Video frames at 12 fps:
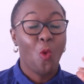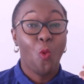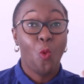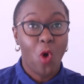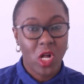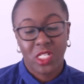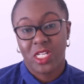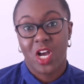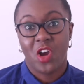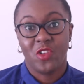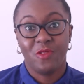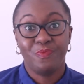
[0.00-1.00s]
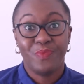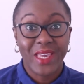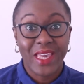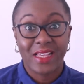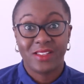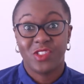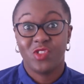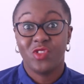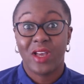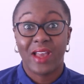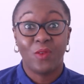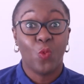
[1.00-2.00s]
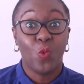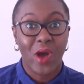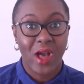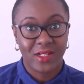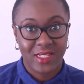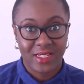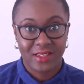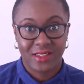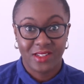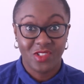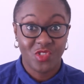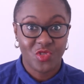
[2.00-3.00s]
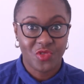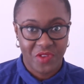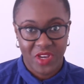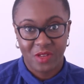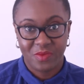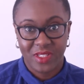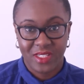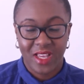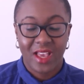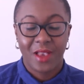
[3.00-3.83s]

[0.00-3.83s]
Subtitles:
what are your biggest and wildest dreams?